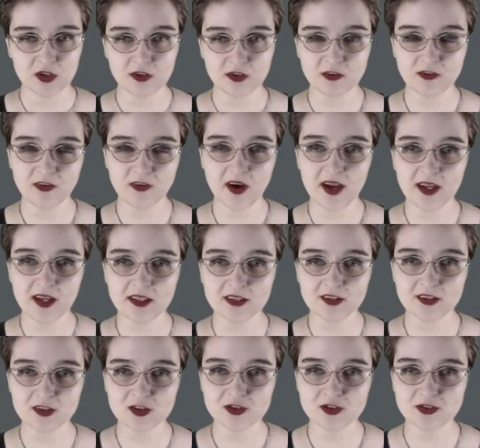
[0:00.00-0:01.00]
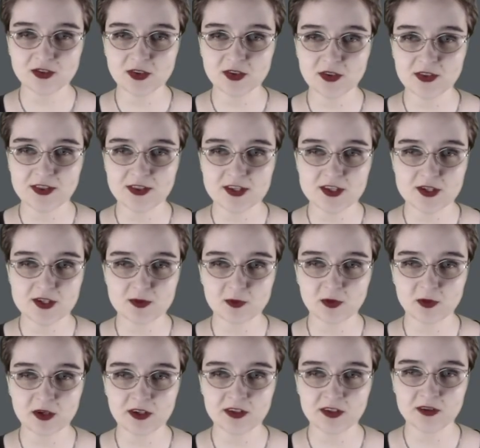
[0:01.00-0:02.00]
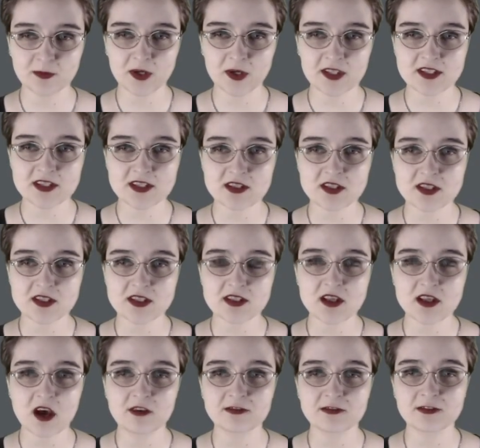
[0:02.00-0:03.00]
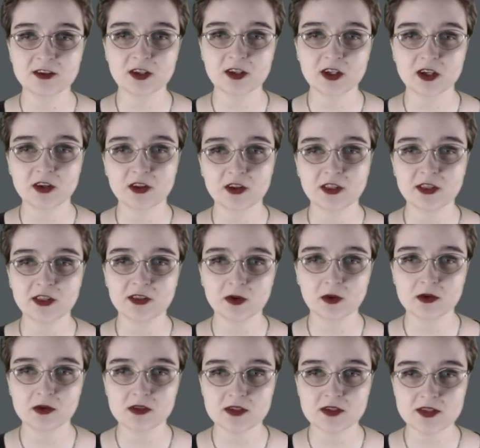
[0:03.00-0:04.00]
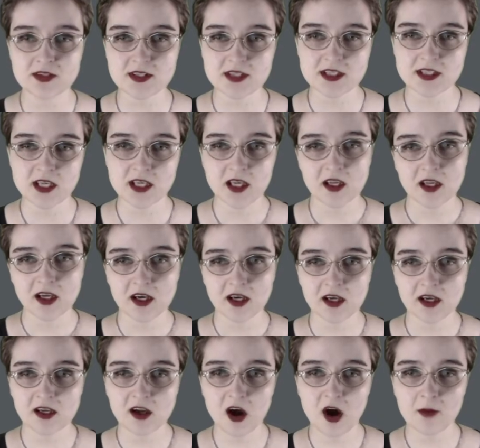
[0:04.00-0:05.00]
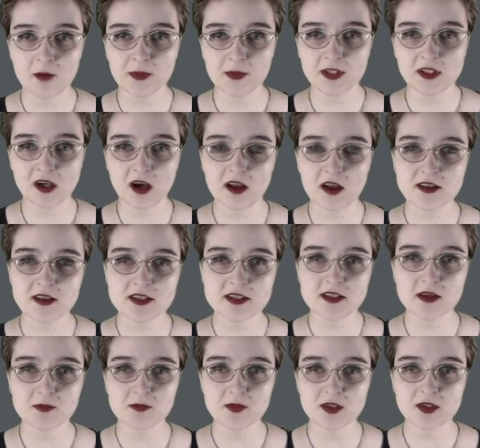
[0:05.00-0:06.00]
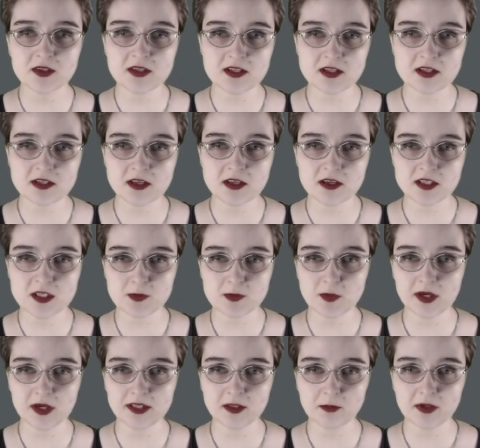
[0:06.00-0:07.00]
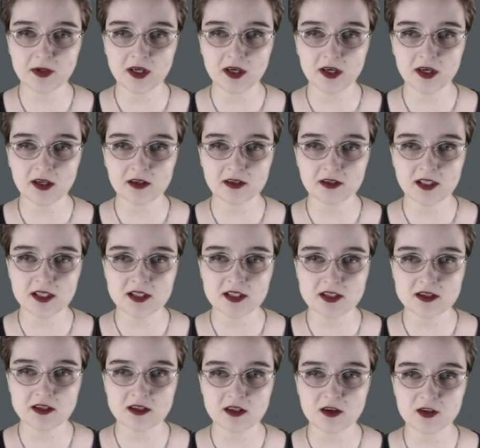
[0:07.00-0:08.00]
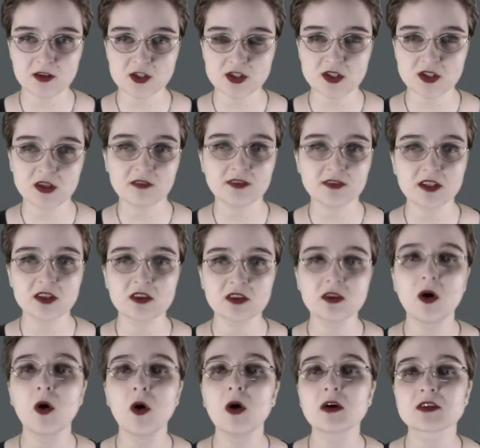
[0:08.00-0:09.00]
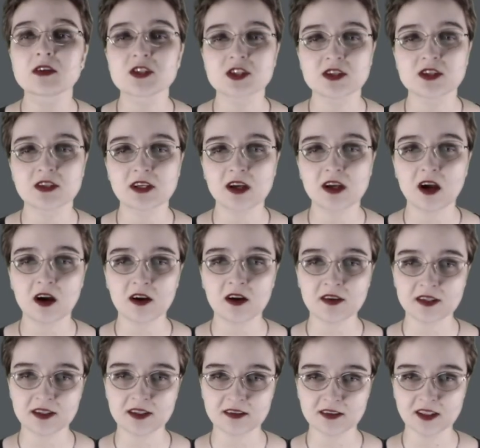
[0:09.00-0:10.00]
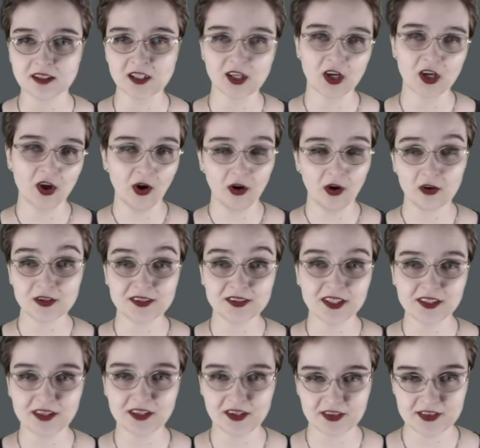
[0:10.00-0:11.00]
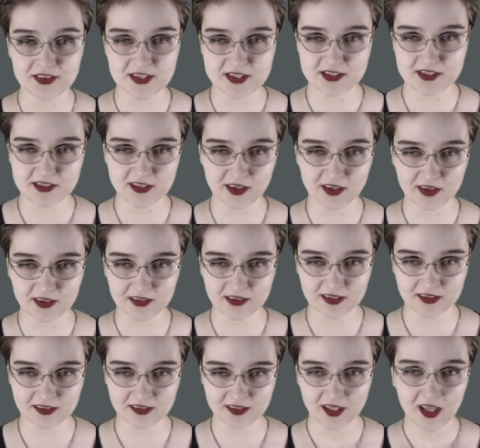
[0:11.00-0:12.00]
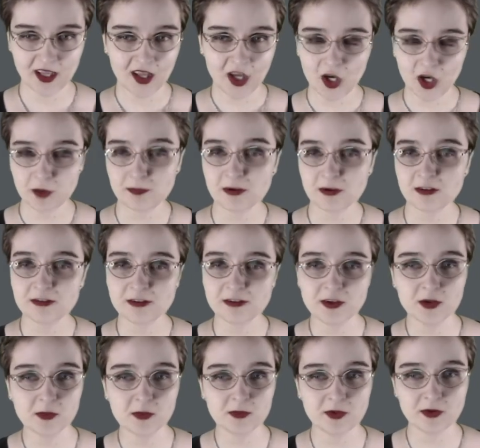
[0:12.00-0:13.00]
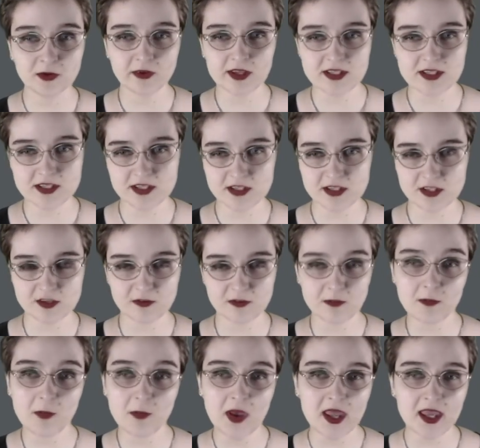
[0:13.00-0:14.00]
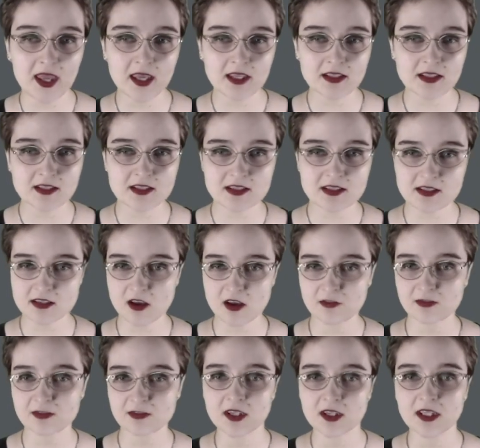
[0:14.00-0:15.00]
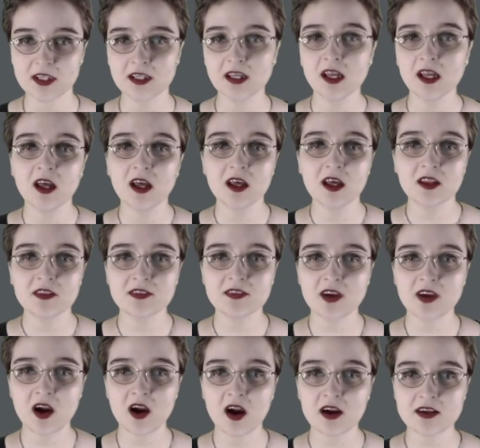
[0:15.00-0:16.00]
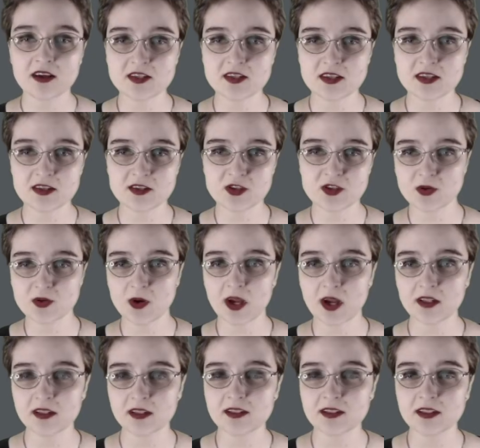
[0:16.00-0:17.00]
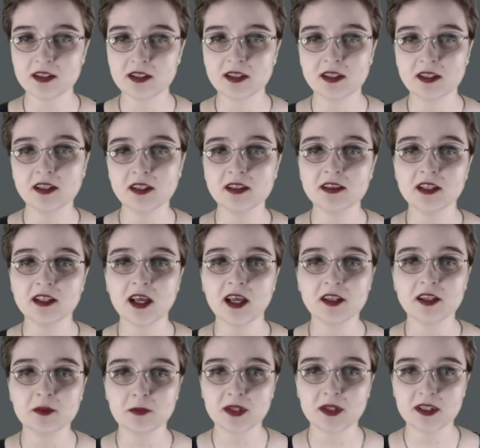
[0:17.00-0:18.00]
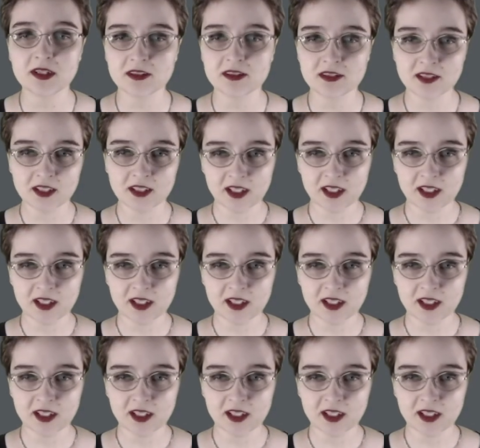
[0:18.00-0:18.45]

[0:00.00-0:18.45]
To find her truths, one must suffer her thorns. A common concept discussed by the Bahari is the notion of the torture garden, or Lilith's garden, a perfumed oasis of pain, suffering, dark sensuality, and enlightenment.